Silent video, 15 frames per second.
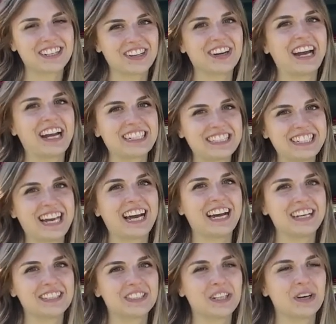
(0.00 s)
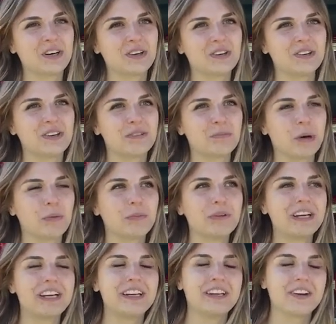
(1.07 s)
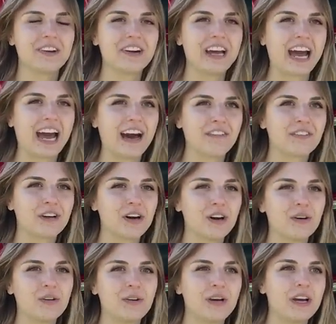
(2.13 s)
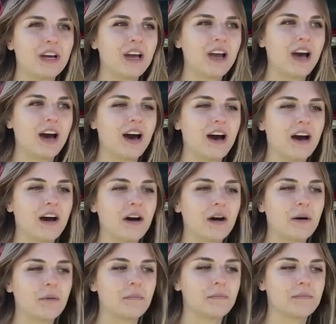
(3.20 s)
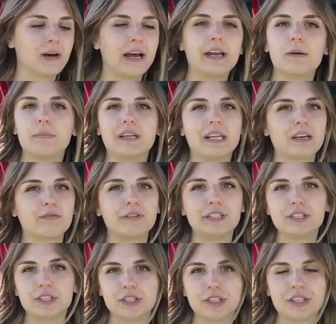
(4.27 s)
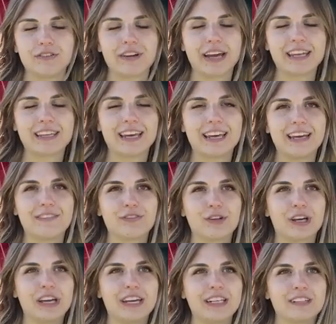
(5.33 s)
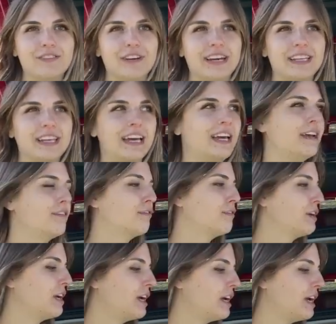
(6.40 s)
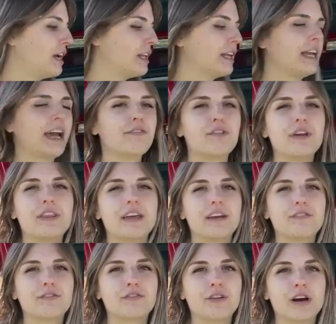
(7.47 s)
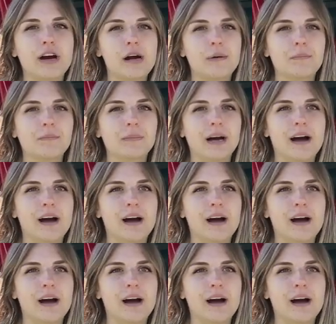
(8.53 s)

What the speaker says: Correct, yeah. So probably a year and a half ago, I had been like researching van life, looking into van life, like everything from